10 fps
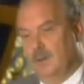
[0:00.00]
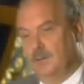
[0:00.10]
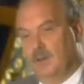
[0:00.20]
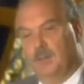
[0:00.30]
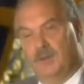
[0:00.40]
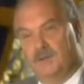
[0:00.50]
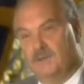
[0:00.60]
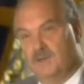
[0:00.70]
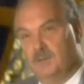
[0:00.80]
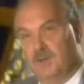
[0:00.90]
I thought about the
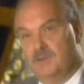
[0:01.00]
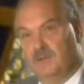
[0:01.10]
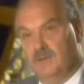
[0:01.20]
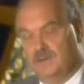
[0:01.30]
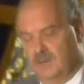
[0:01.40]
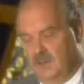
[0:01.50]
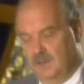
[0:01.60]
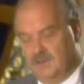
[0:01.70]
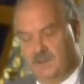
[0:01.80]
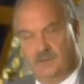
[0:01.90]
situation I was in,
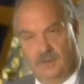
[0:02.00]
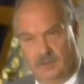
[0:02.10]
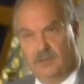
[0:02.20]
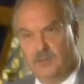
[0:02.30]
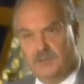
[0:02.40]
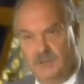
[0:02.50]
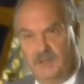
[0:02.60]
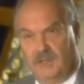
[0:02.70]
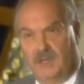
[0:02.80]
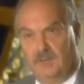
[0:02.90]
and the conclusion
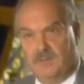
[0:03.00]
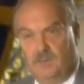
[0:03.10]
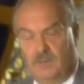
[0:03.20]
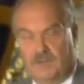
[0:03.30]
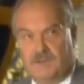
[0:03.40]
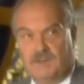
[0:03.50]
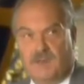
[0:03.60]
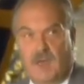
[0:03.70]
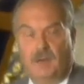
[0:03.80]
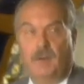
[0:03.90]
that I came to is
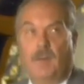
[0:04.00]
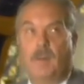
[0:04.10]
that